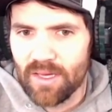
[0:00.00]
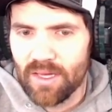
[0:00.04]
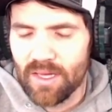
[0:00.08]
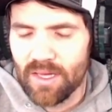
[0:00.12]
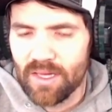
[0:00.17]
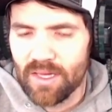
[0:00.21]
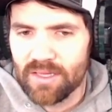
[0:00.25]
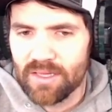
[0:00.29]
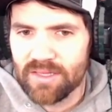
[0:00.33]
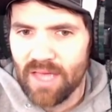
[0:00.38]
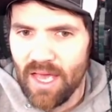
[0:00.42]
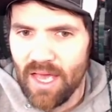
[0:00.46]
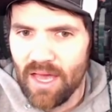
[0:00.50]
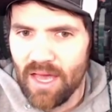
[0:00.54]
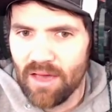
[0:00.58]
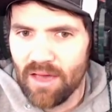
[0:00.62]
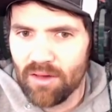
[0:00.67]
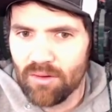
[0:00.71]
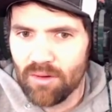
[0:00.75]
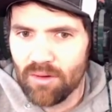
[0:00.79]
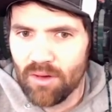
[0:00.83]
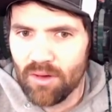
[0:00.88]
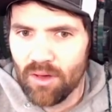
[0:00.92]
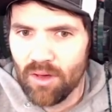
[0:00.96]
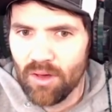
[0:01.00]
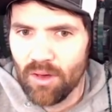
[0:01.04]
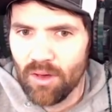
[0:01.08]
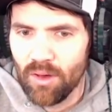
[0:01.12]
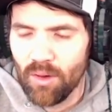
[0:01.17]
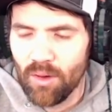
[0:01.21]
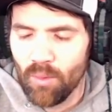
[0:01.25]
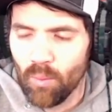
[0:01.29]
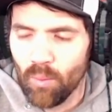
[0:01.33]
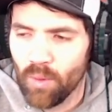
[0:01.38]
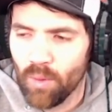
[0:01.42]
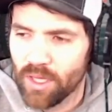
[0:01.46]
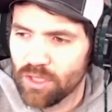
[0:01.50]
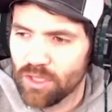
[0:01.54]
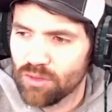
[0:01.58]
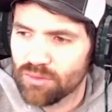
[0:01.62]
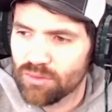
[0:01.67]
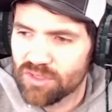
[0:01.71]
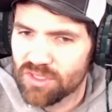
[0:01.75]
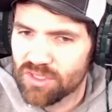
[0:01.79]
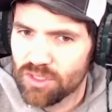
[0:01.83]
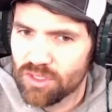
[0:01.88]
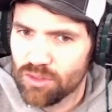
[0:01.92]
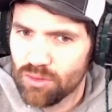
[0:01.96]
Now, when you
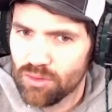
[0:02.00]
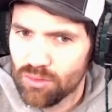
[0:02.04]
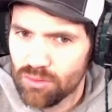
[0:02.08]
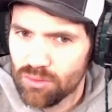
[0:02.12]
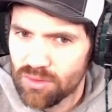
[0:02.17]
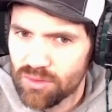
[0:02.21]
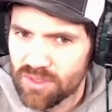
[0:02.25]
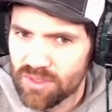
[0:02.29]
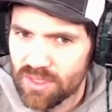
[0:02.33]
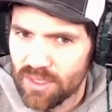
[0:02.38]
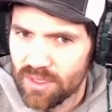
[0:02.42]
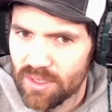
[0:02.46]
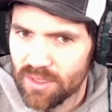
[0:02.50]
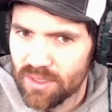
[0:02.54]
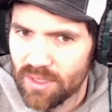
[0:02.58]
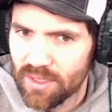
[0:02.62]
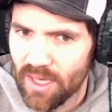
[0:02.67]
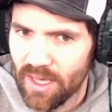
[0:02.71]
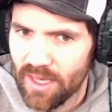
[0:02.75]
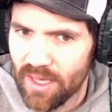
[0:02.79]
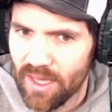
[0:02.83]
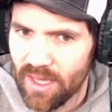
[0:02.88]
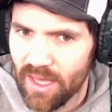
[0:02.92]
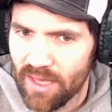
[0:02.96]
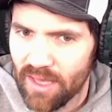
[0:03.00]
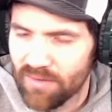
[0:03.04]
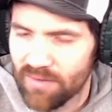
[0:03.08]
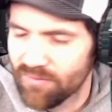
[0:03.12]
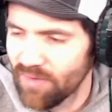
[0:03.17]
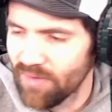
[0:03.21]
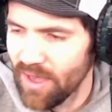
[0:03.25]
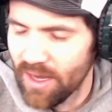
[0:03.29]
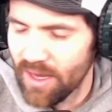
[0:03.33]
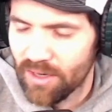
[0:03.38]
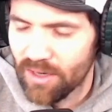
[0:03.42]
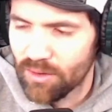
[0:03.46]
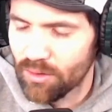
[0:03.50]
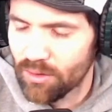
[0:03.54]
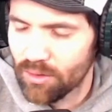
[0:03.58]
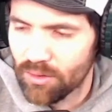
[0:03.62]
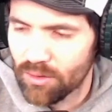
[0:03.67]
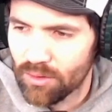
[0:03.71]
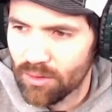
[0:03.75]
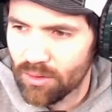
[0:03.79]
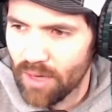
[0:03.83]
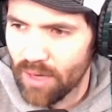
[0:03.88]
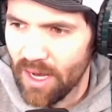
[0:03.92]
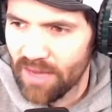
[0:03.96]
use a AFAK
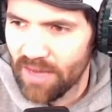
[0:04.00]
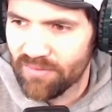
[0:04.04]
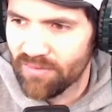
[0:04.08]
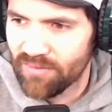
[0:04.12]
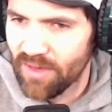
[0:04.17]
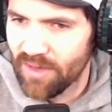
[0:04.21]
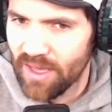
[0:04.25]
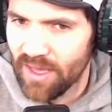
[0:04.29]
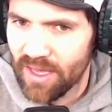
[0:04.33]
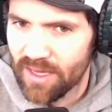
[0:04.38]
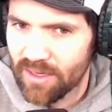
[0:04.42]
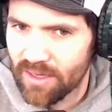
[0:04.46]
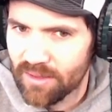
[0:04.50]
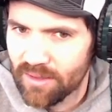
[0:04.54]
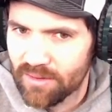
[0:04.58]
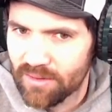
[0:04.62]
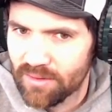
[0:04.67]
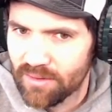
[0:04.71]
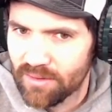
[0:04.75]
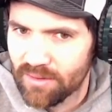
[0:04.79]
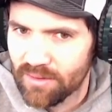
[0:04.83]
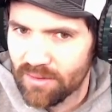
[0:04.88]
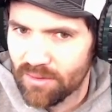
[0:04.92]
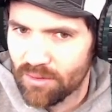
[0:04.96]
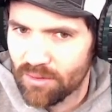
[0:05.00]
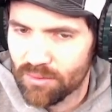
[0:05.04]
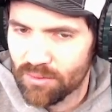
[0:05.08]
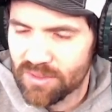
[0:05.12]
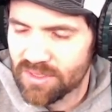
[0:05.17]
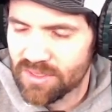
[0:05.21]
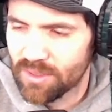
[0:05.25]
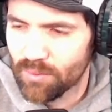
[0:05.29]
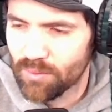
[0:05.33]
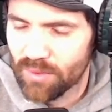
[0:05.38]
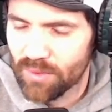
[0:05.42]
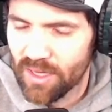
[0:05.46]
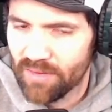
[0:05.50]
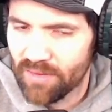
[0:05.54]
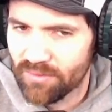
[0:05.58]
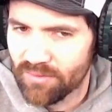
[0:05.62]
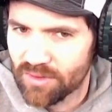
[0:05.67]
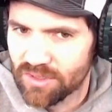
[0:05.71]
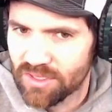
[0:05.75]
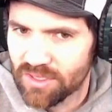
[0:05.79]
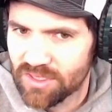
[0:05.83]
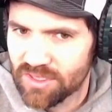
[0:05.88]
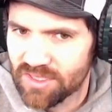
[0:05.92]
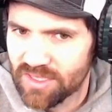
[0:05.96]
or IFAK, Grizzly, whatever,
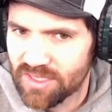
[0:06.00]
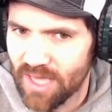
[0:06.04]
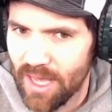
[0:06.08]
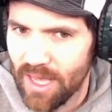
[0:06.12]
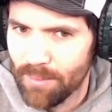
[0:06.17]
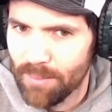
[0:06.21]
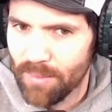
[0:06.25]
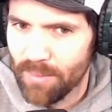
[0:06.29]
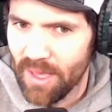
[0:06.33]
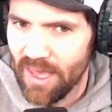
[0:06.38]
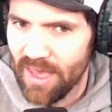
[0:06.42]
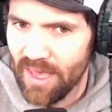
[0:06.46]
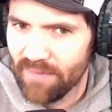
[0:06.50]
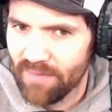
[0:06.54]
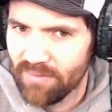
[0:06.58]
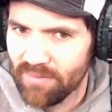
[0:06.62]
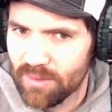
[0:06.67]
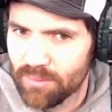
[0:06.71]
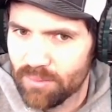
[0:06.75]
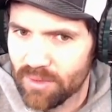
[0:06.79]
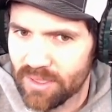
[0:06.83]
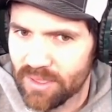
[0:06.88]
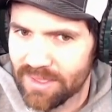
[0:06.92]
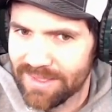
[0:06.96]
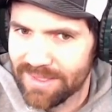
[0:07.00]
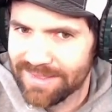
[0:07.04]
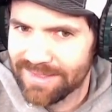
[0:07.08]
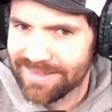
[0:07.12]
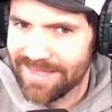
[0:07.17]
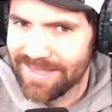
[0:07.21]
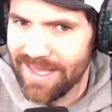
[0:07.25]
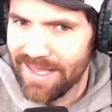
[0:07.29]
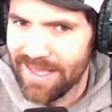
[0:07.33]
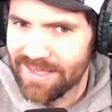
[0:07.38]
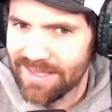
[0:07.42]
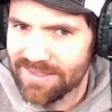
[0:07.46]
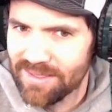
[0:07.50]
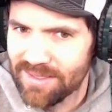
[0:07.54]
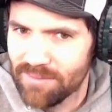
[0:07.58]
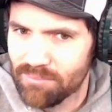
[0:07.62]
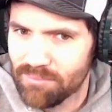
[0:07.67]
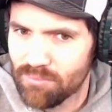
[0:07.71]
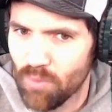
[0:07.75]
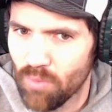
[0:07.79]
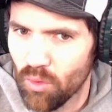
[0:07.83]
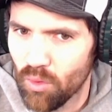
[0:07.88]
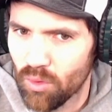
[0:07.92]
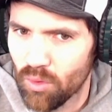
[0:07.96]
to stop a heavy bleed, it takes up
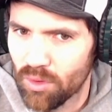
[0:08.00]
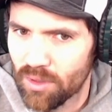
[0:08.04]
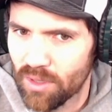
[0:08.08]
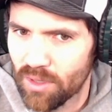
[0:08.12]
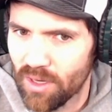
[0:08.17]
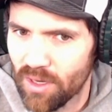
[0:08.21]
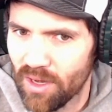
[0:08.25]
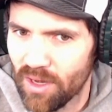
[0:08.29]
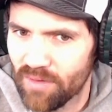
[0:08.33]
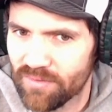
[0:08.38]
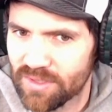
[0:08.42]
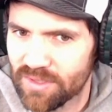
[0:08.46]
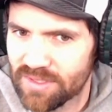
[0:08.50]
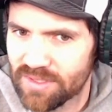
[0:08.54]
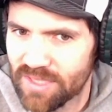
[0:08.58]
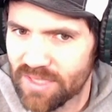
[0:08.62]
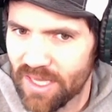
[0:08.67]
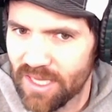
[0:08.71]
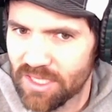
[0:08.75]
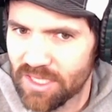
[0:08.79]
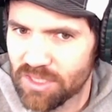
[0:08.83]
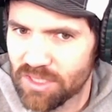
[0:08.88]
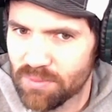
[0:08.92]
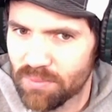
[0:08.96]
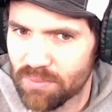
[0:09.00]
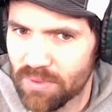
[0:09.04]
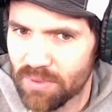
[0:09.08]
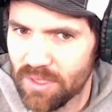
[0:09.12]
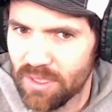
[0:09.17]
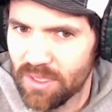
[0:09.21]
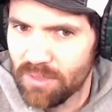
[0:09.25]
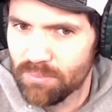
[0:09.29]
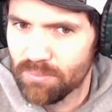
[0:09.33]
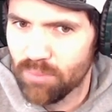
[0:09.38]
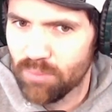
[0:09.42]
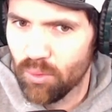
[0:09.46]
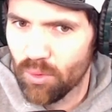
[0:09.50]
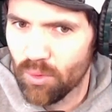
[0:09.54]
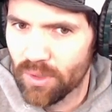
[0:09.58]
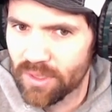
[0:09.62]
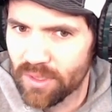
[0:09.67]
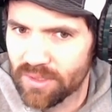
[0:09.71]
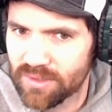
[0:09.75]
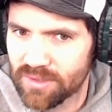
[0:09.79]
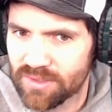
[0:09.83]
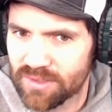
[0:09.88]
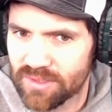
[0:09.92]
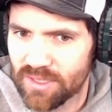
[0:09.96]
more of its HP
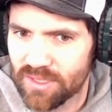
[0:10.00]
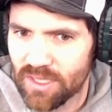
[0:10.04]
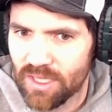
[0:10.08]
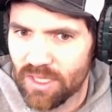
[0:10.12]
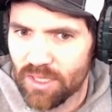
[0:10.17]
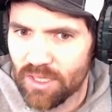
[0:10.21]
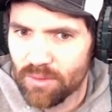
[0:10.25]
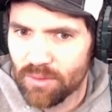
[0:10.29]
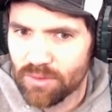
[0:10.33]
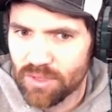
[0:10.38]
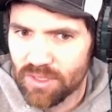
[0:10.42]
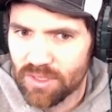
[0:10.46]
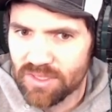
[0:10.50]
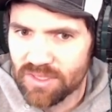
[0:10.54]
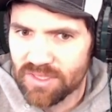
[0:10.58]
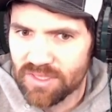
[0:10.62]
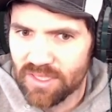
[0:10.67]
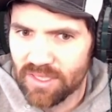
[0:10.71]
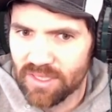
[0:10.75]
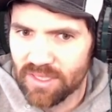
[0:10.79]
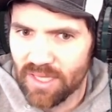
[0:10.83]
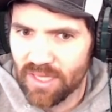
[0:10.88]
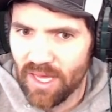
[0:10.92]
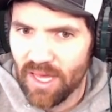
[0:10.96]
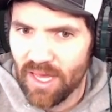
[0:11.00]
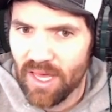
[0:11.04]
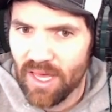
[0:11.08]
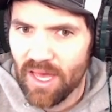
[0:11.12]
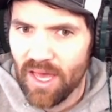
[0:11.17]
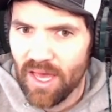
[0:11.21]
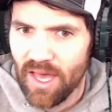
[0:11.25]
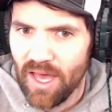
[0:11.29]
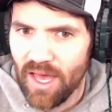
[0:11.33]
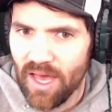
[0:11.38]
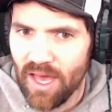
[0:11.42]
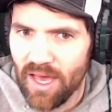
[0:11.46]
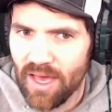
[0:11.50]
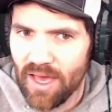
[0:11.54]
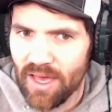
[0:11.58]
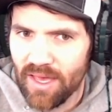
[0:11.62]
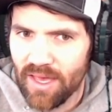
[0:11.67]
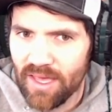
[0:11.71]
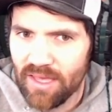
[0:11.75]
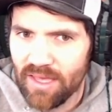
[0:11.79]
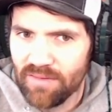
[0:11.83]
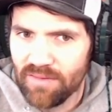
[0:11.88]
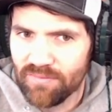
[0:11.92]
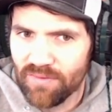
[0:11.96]
points, which you can see in
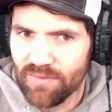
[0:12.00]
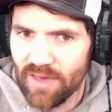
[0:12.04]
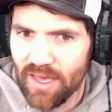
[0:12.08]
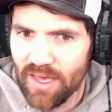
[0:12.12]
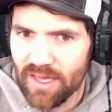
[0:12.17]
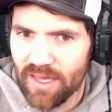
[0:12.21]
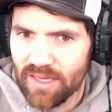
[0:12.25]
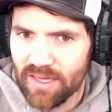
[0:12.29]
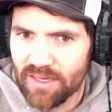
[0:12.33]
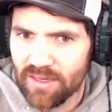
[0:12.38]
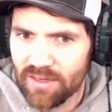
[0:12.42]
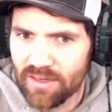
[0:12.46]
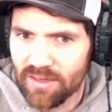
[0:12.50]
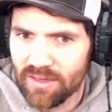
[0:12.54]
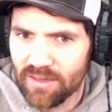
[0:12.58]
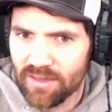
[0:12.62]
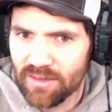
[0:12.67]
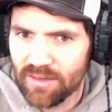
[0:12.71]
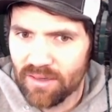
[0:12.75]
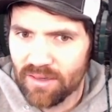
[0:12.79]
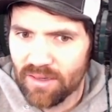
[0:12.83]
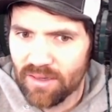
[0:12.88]
AFAK here,